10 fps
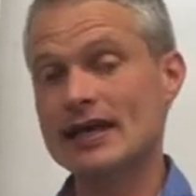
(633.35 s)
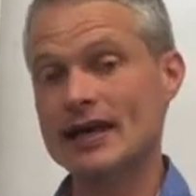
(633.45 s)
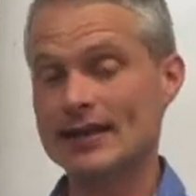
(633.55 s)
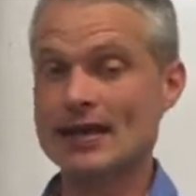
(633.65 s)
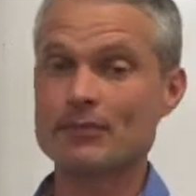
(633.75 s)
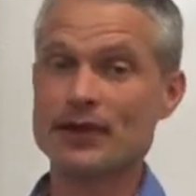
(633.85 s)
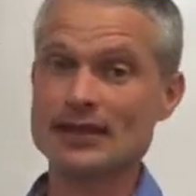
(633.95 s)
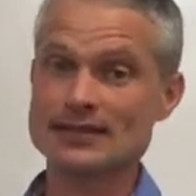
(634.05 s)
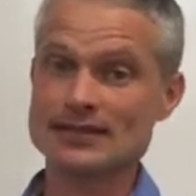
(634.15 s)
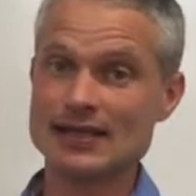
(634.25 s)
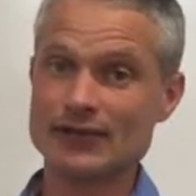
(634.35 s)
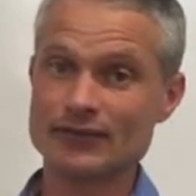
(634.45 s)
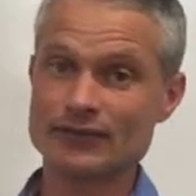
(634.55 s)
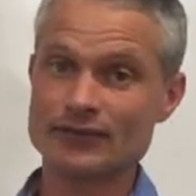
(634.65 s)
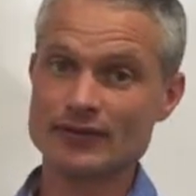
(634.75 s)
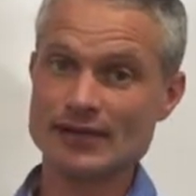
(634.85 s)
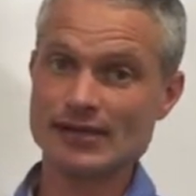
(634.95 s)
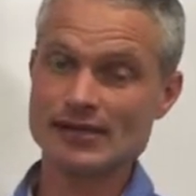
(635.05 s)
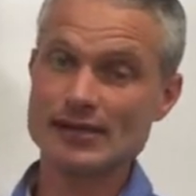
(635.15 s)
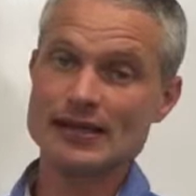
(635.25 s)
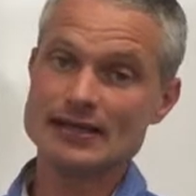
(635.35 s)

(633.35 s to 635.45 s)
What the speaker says: and that breaks down the